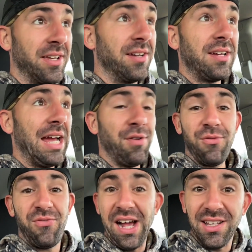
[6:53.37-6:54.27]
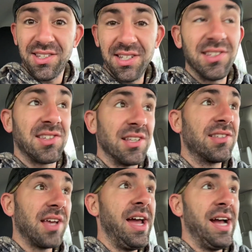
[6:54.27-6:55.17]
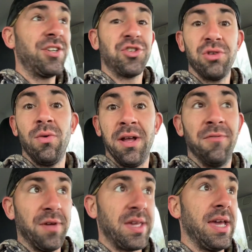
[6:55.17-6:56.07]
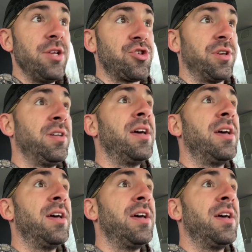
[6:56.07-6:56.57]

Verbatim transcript: I haven't fasted since I actually went on vacation